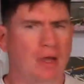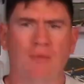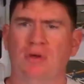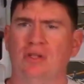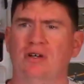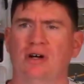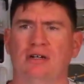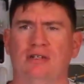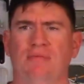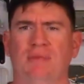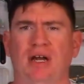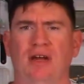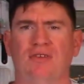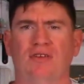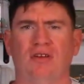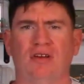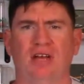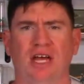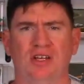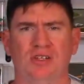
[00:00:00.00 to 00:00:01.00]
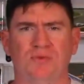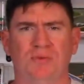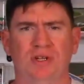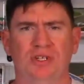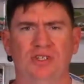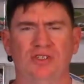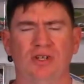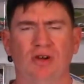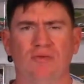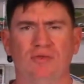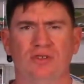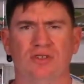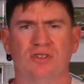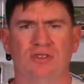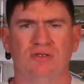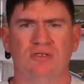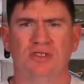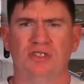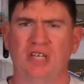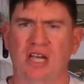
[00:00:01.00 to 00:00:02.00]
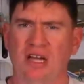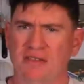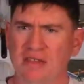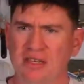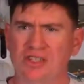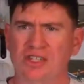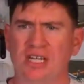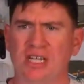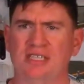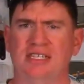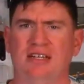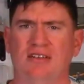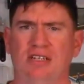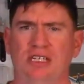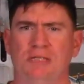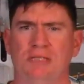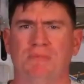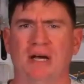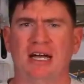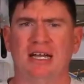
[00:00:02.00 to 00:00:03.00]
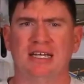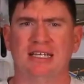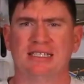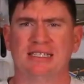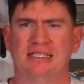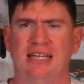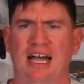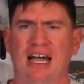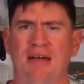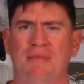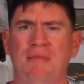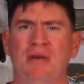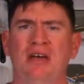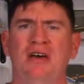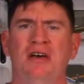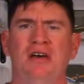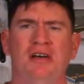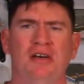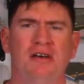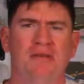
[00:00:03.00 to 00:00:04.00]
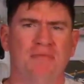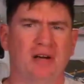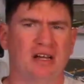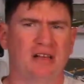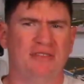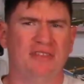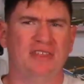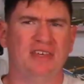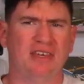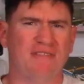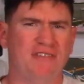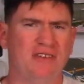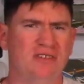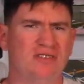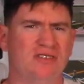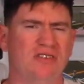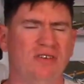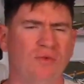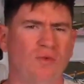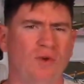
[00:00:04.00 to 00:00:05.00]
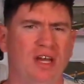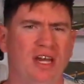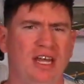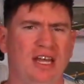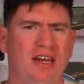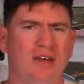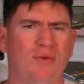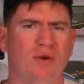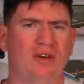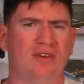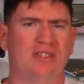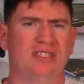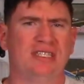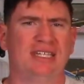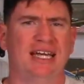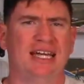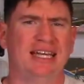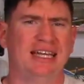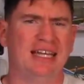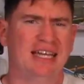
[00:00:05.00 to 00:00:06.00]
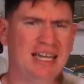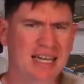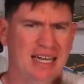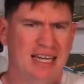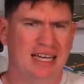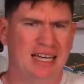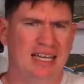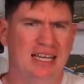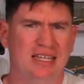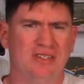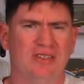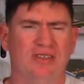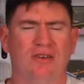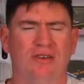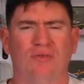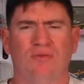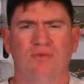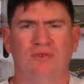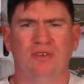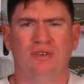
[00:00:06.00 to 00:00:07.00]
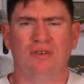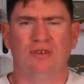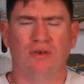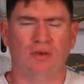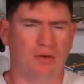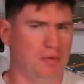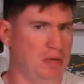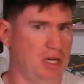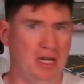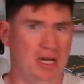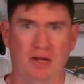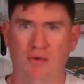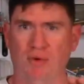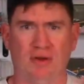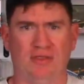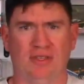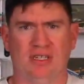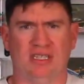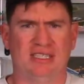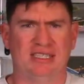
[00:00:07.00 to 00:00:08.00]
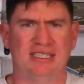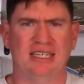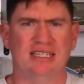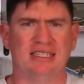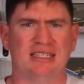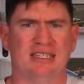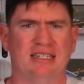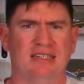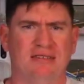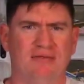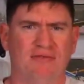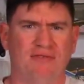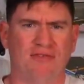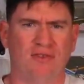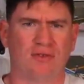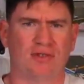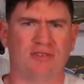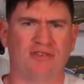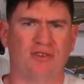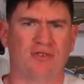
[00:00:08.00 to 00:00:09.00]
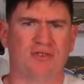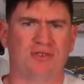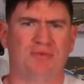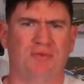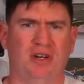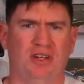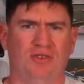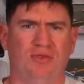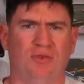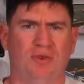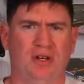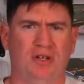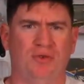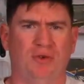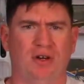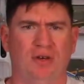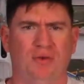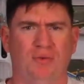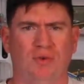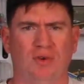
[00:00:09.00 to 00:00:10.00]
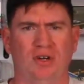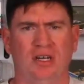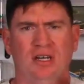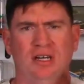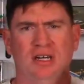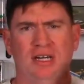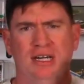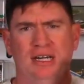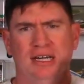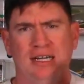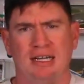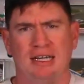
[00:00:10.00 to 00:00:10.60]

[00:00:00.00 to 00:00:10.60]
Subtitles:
And we talked about it on last week's show. I think Chase Elliott's biding his time. But I think if he's going to win anywhere today, or anywhere this season for his first win in 2021,